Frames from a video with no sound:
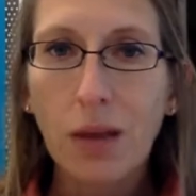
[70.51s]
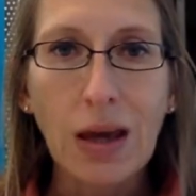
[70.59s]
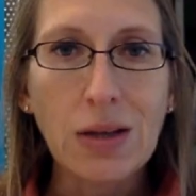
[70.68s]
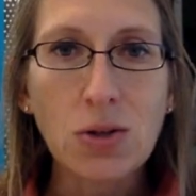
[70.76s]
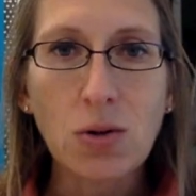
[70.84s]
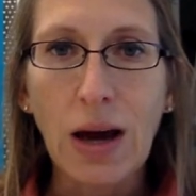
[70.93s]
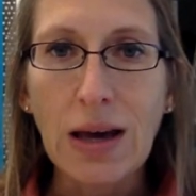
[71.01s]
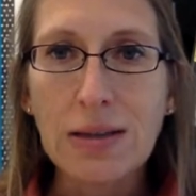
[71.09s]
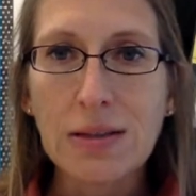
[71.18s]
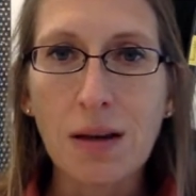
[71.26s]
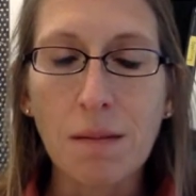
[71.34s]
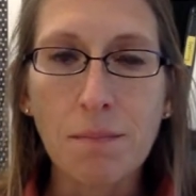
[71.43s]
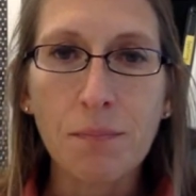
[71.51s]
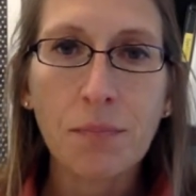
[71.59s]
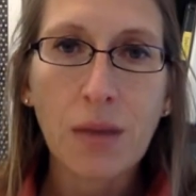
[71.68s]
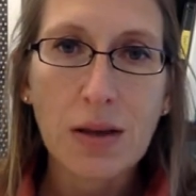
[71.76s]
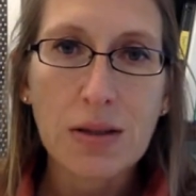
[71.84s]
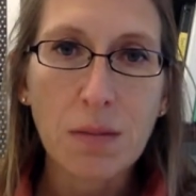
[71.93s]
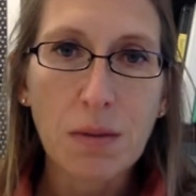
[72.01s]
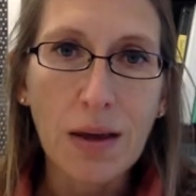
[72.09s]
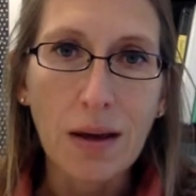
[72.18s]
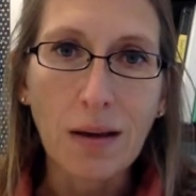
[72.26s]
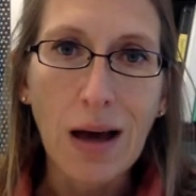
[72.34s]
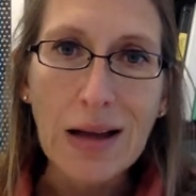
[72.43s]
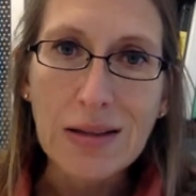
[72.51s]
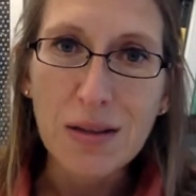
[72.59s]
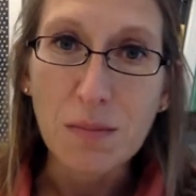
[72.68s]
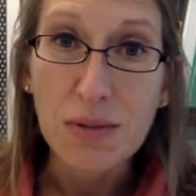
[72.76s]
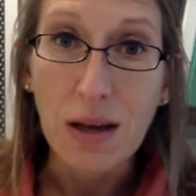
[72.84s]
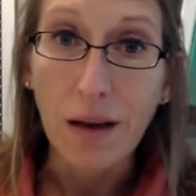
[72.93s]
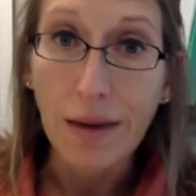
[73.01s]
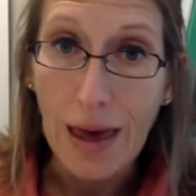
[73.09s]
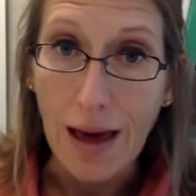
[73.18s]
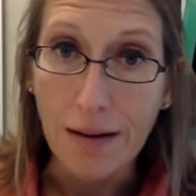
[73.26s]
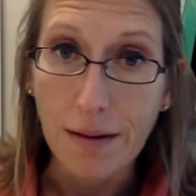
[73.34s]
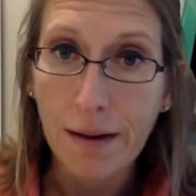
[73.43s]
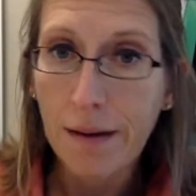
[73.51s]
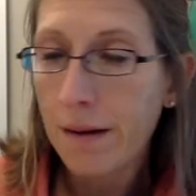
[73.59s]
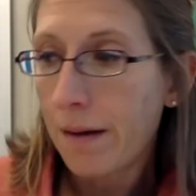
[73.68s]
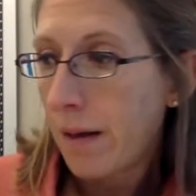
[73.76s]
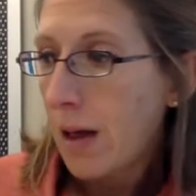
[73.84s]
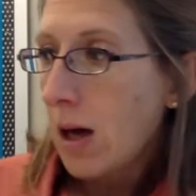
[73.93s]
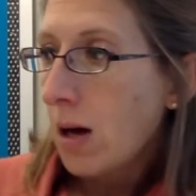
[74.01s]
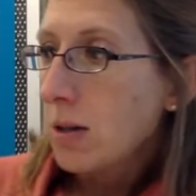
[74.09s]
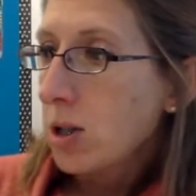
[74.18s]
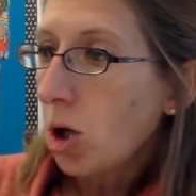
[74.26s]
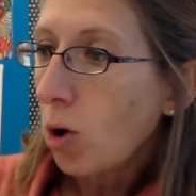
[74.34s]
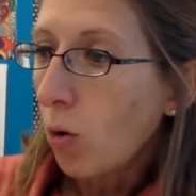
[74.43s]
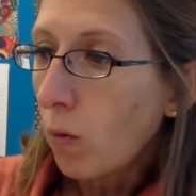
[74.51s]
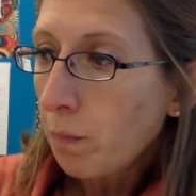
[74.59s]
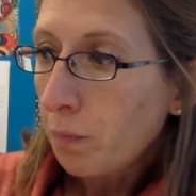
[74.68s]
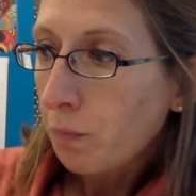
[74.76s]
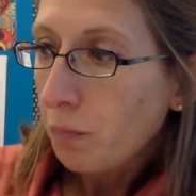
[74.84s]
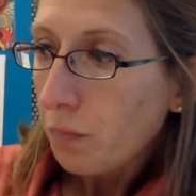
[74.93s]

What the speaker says: and try some of the concepts again? So